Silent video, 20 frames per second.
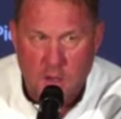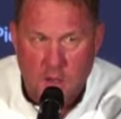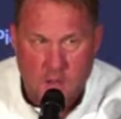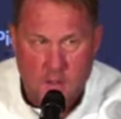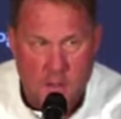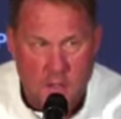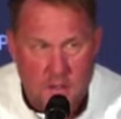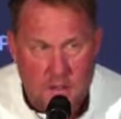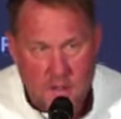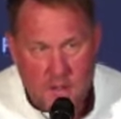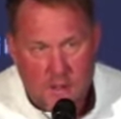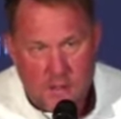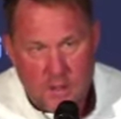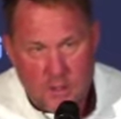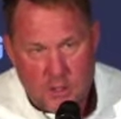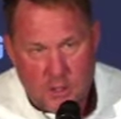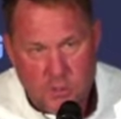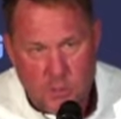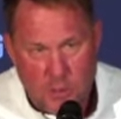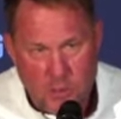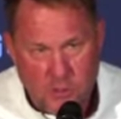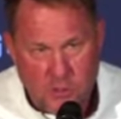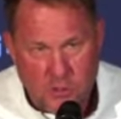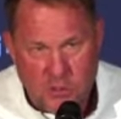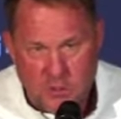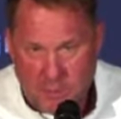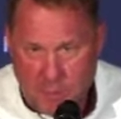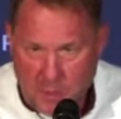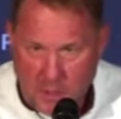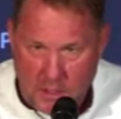at
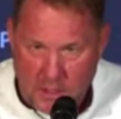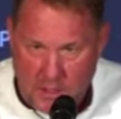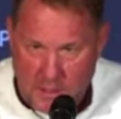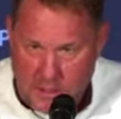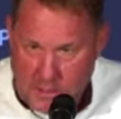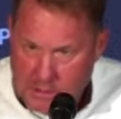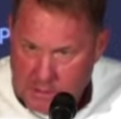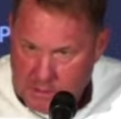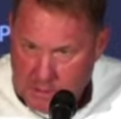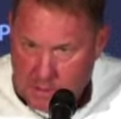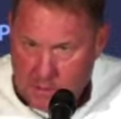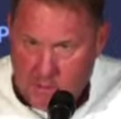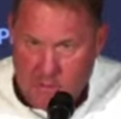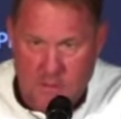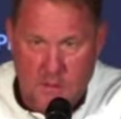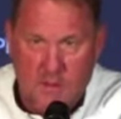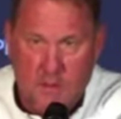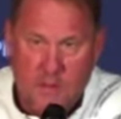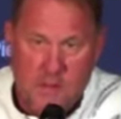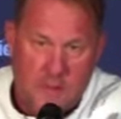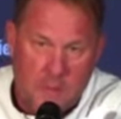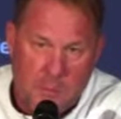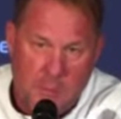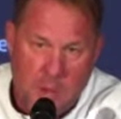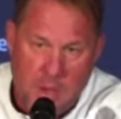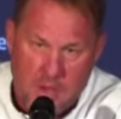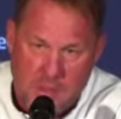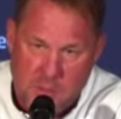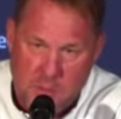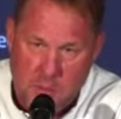explosive plays and the
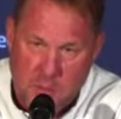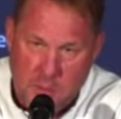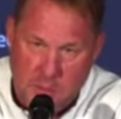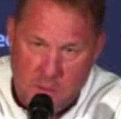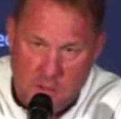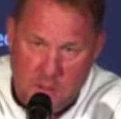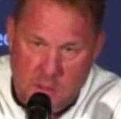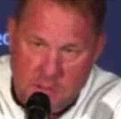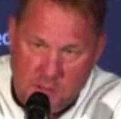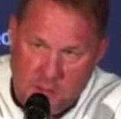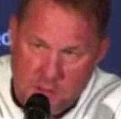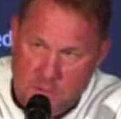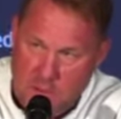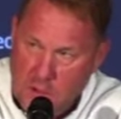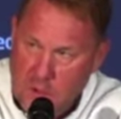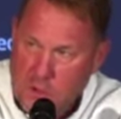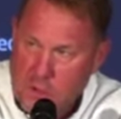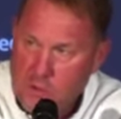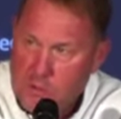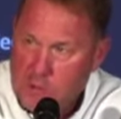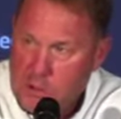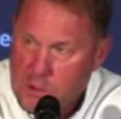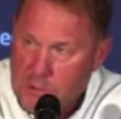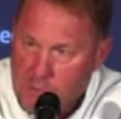possibilities of those,